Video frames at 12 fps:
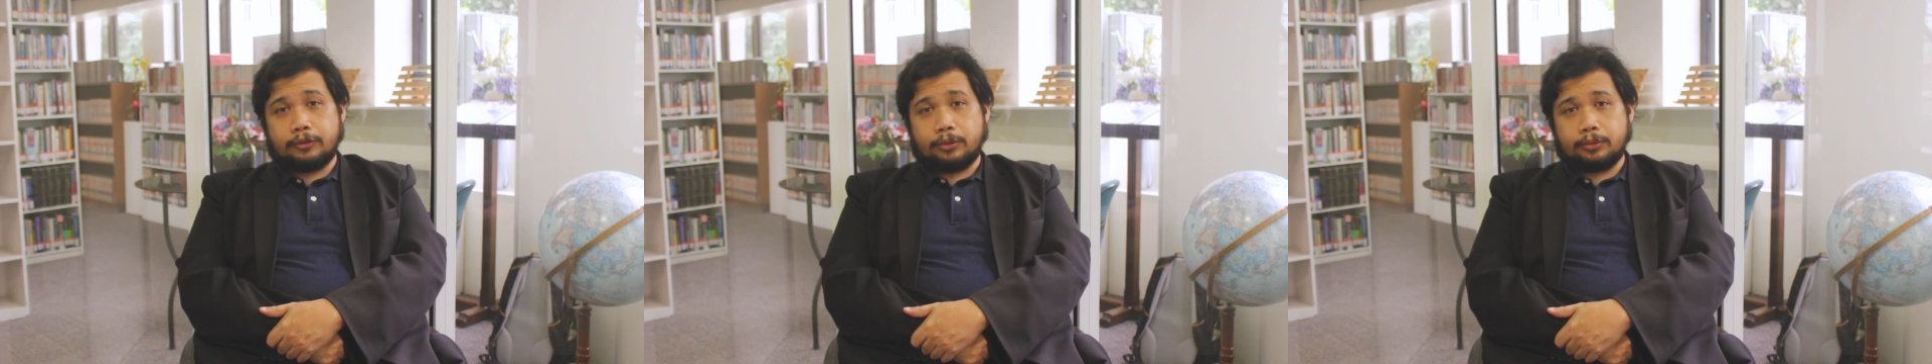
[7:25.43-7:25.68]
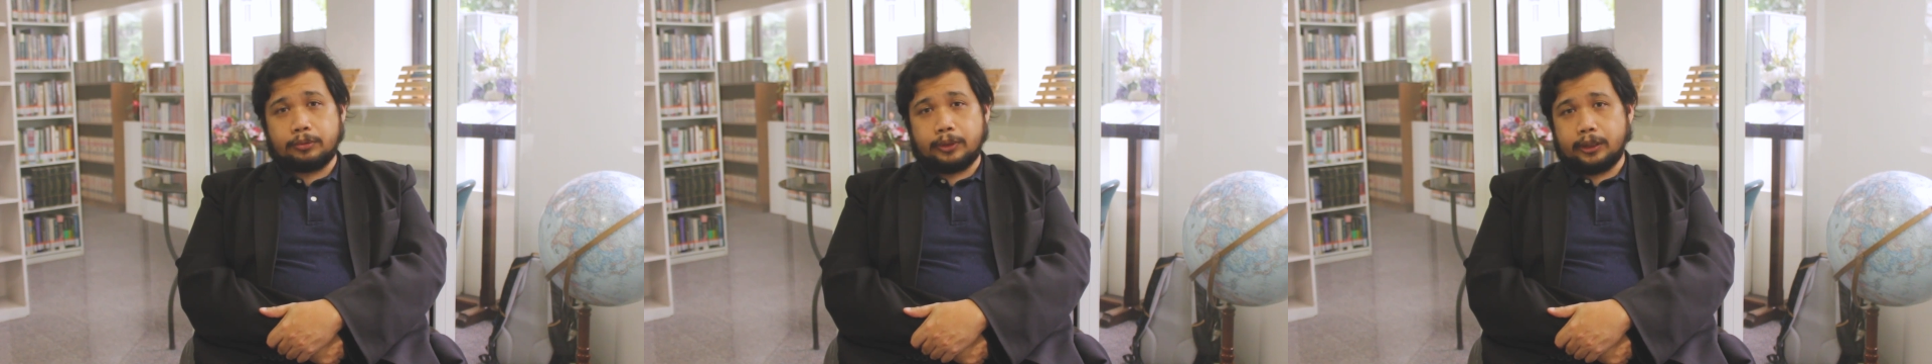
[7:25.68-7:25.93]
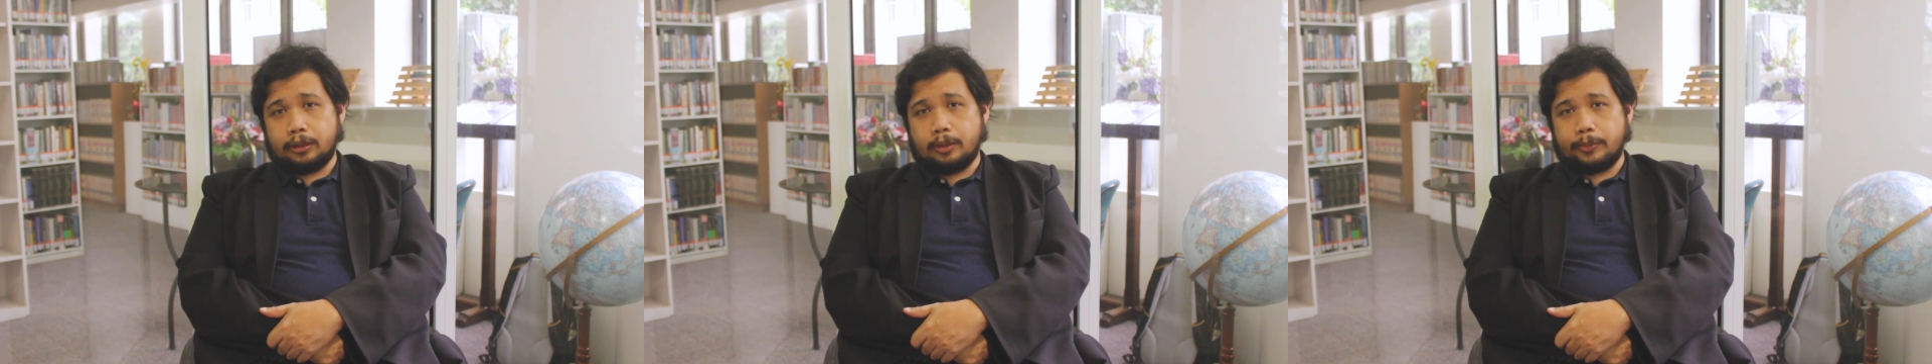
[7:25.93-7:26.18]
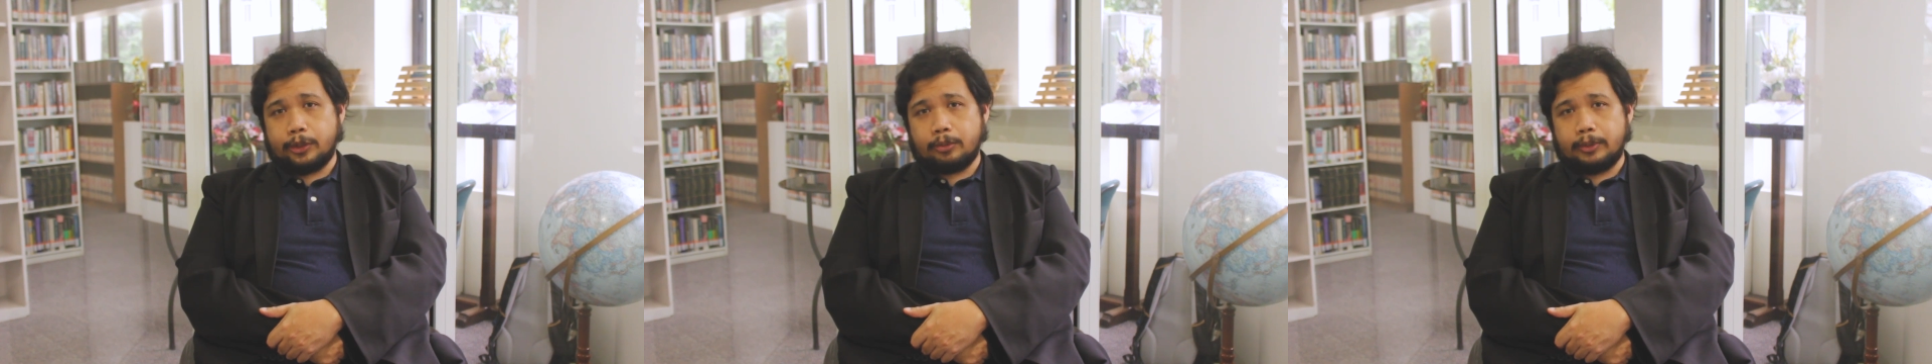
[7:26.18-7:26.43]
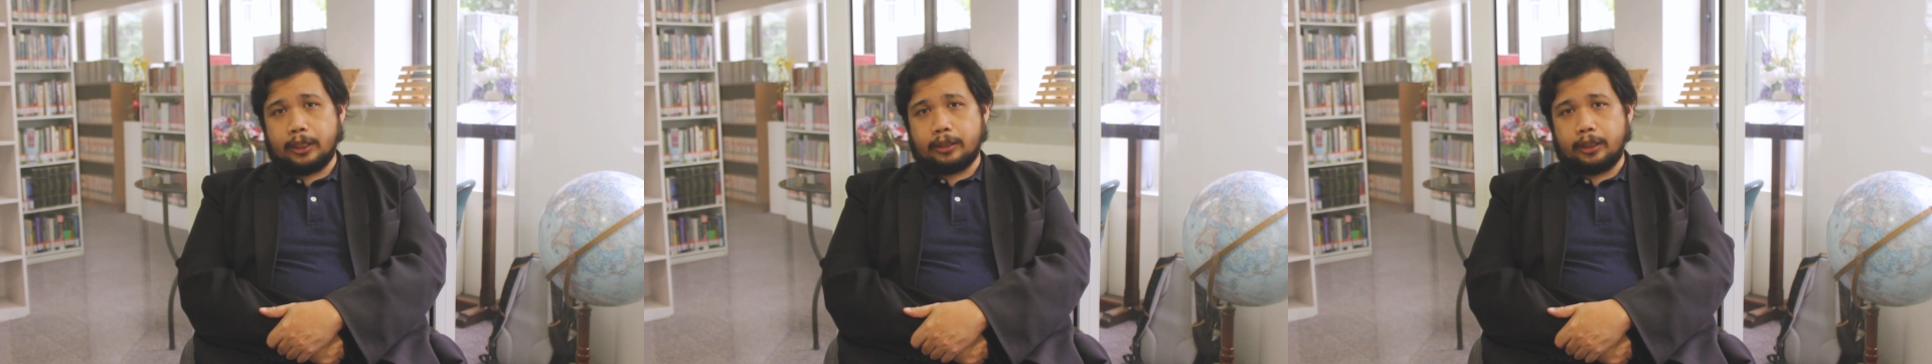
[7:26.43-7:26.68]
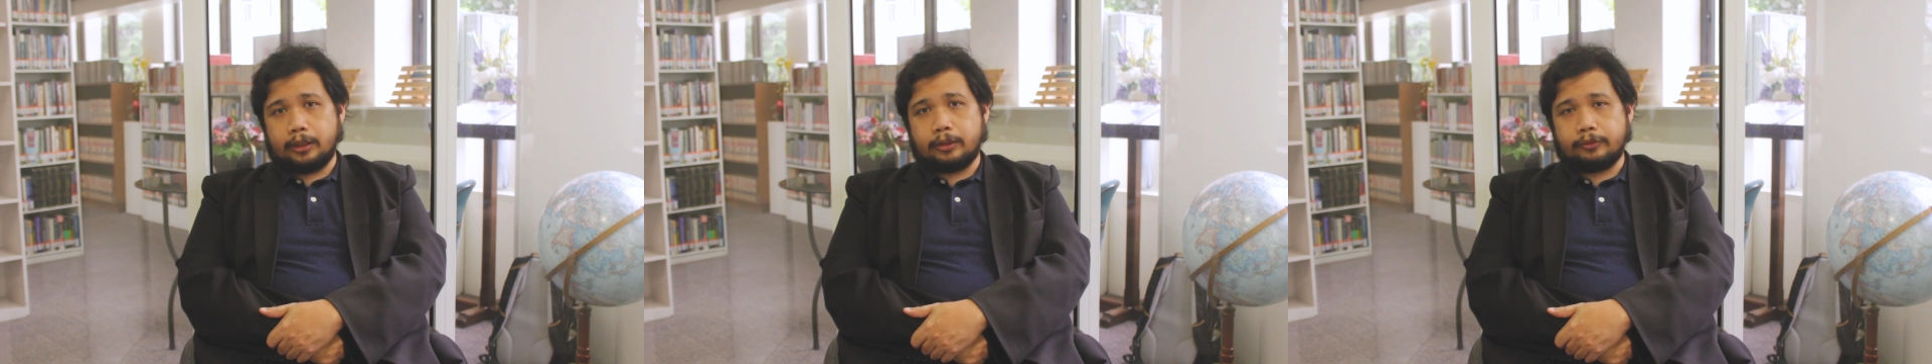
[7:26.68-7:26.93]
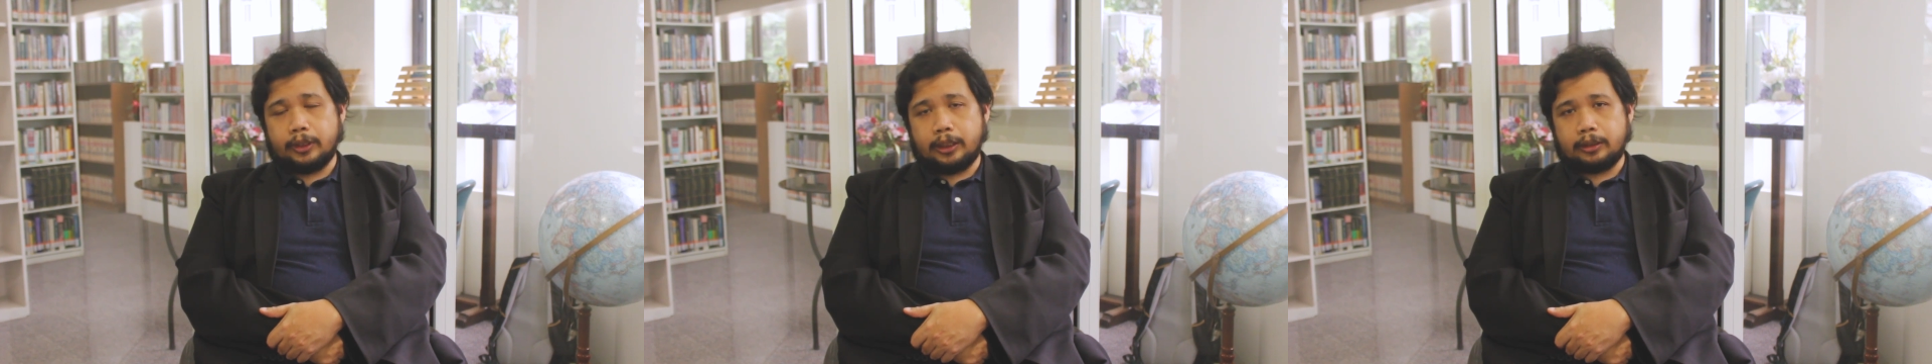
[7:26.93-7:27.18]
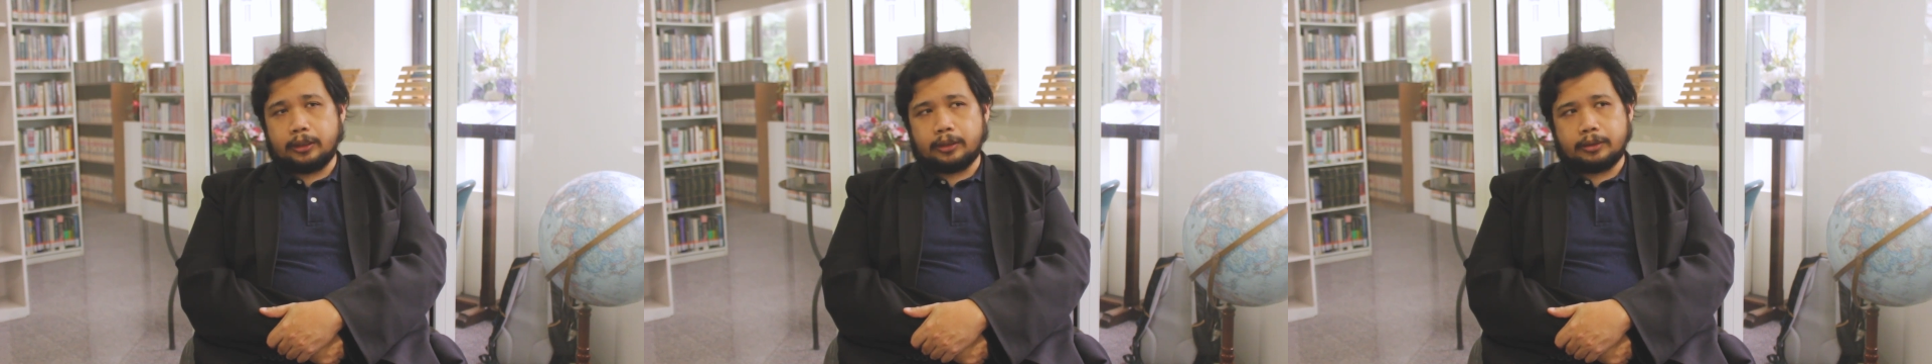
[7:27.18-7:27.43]
phone when it comes to my creative
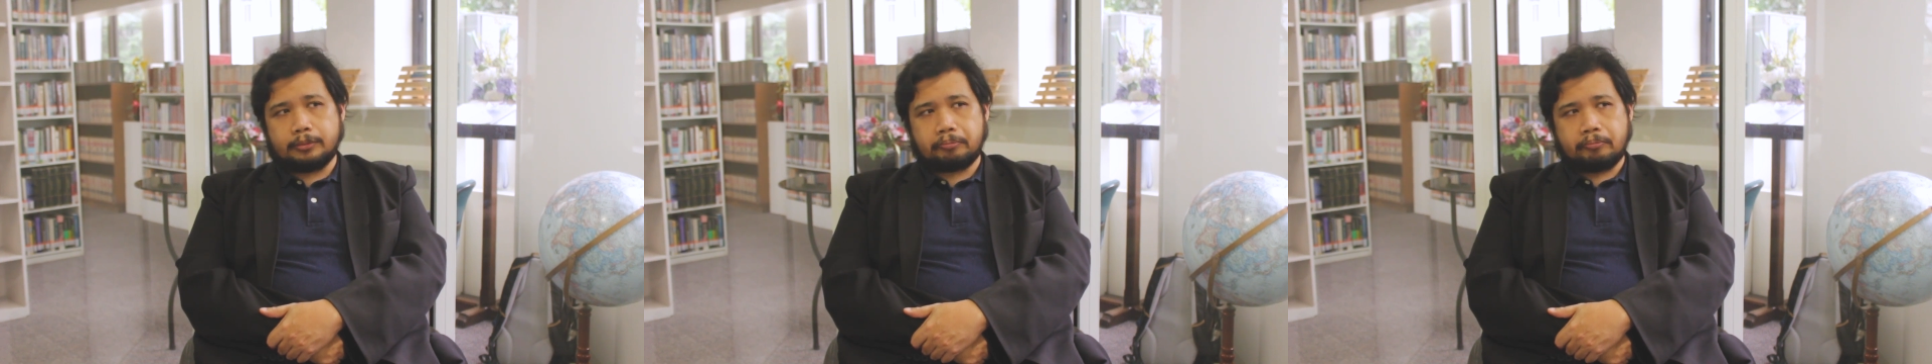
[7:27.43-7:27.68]
writing.